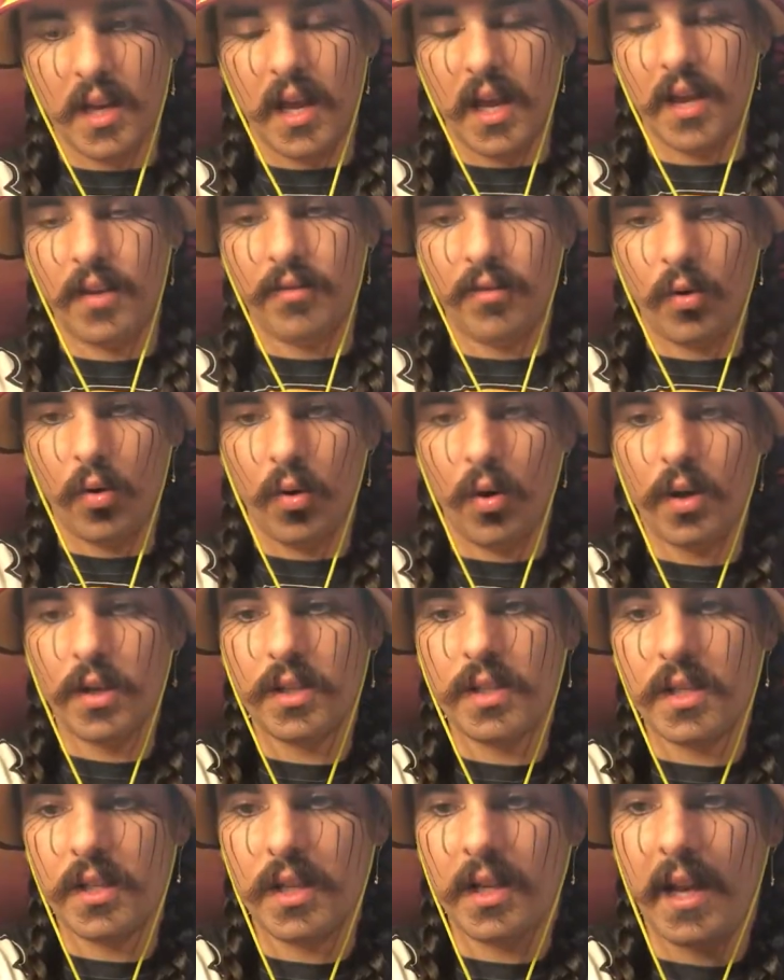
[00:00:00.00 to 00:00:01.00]
And of
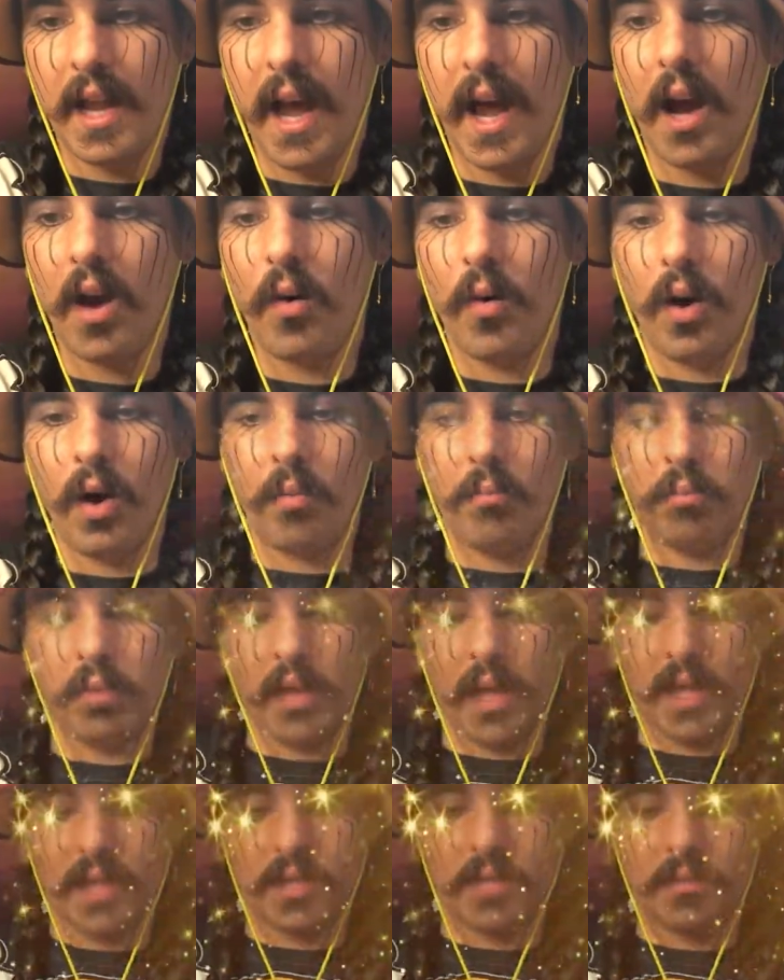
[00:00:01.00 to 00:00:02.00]
course, now our
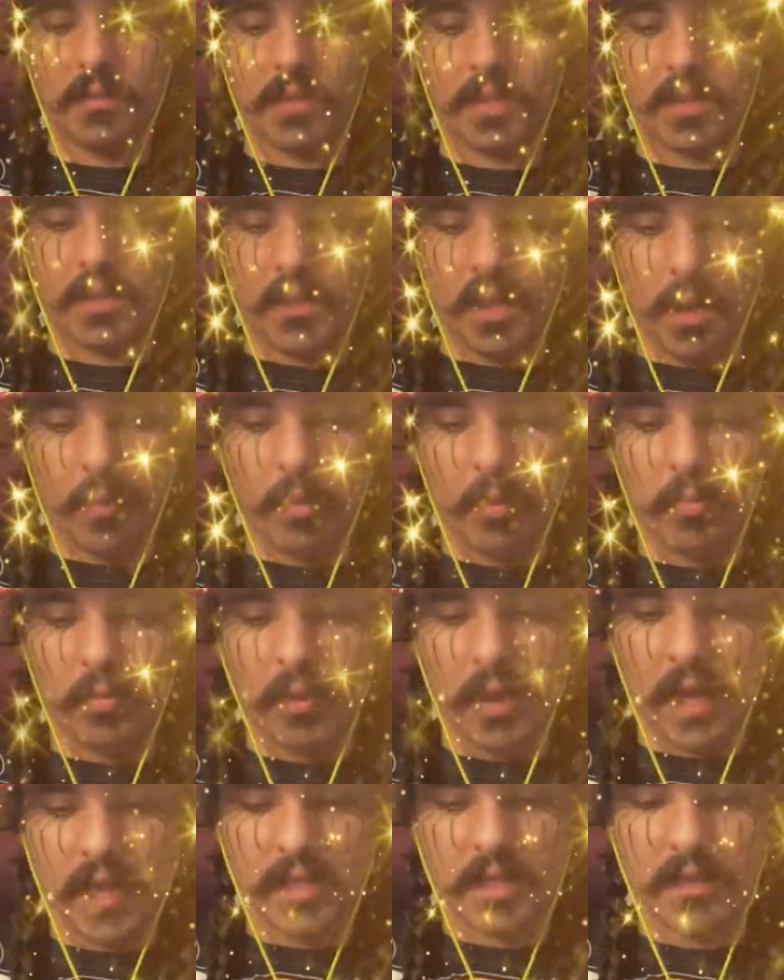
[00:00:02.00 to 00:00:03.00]
Blessums, double
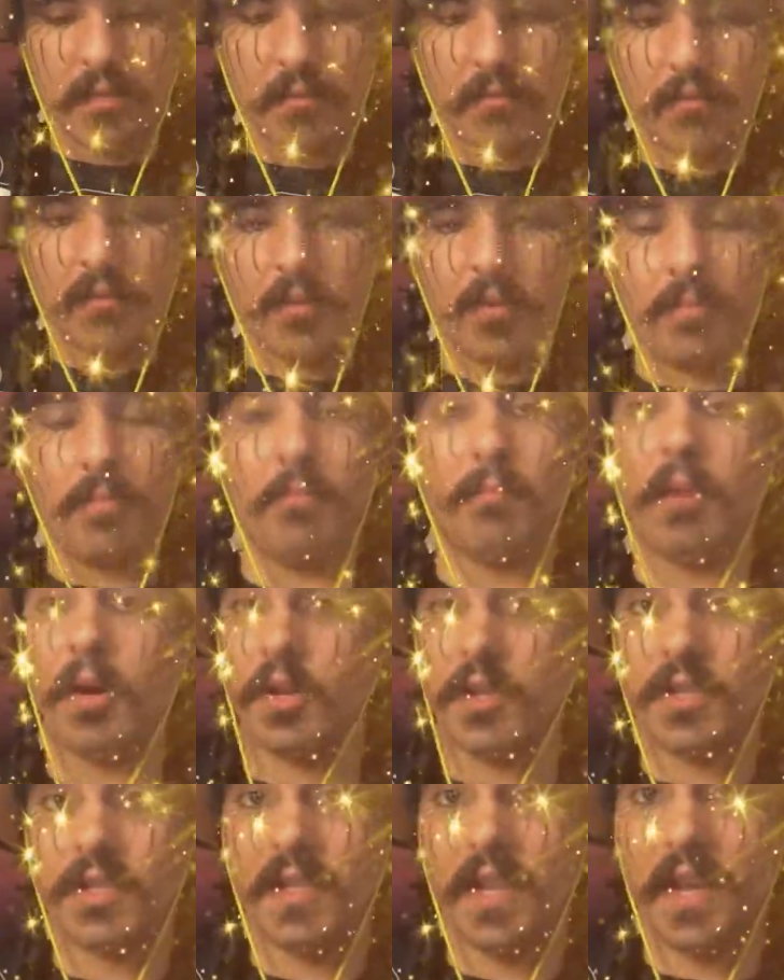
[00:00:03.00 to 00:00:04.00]
Blessum for the
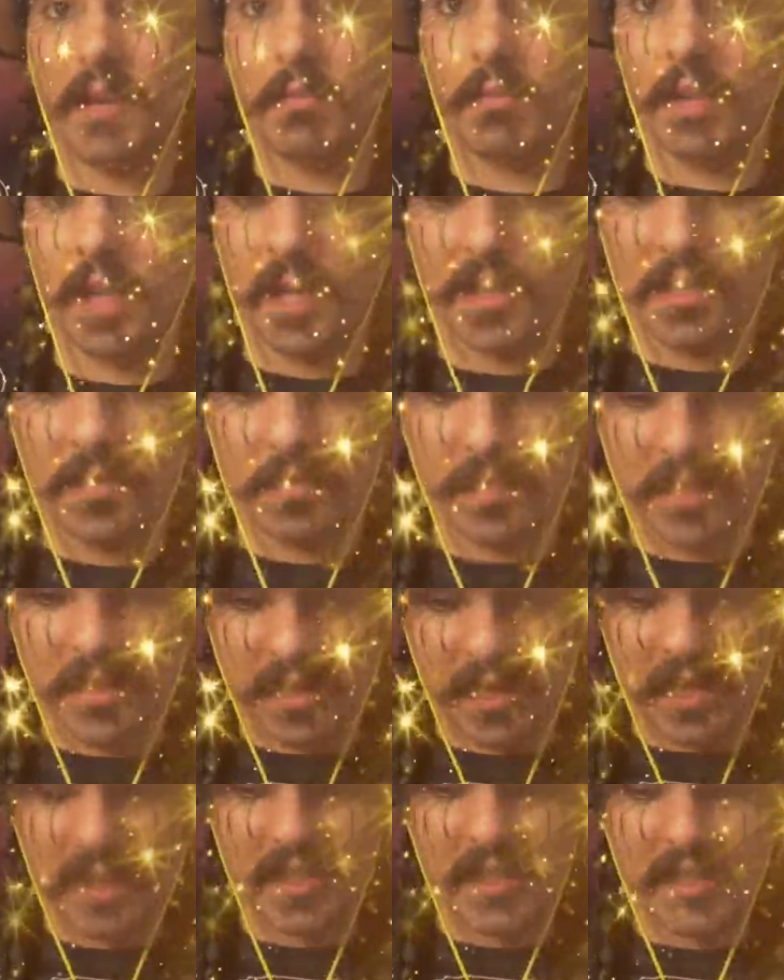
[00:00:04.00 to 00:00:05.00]
birthday Blessum
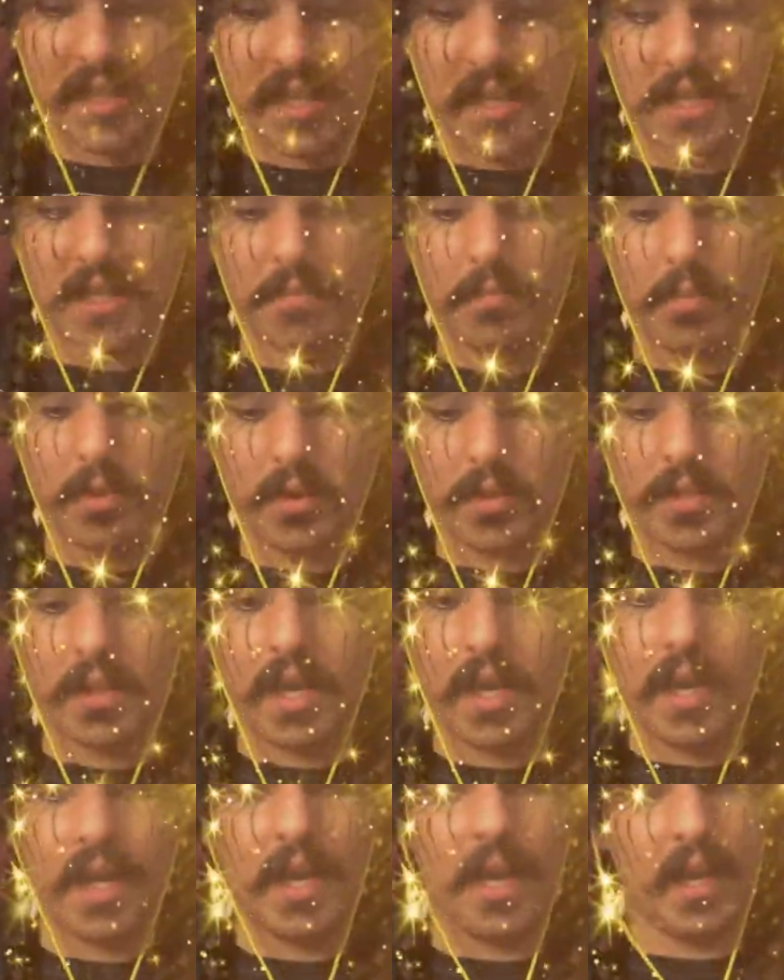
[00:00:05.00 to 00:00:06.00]
6-6
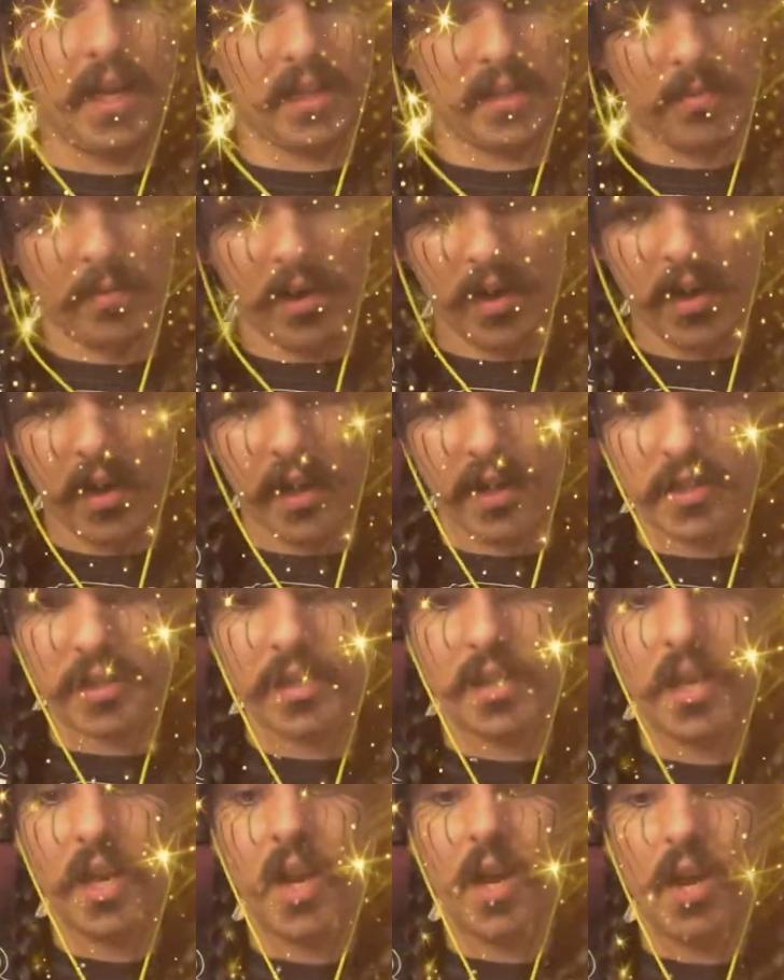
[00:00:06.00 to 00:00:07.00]
birthday
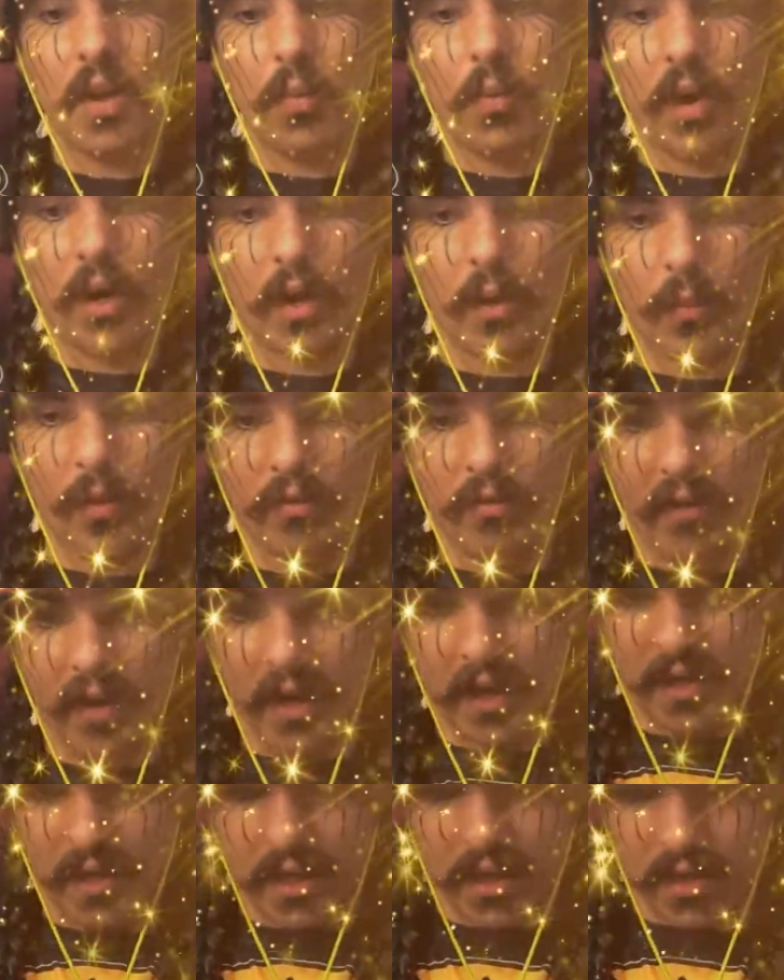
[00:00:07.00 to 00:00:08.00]
experience. What can we
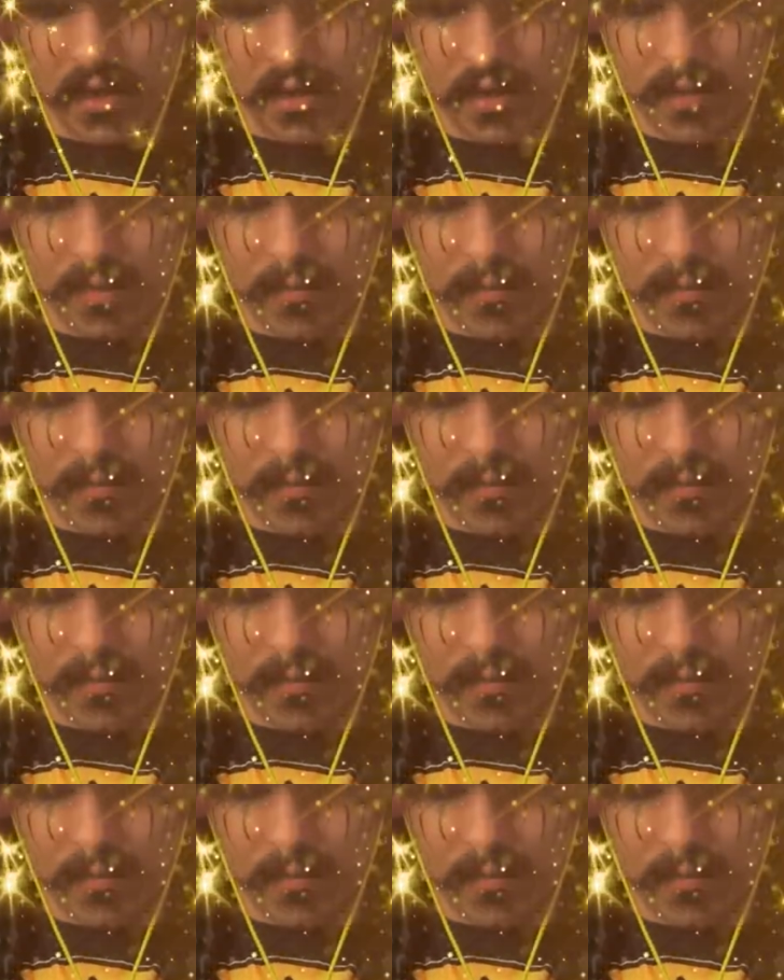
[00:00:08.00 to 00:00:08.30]
find here? You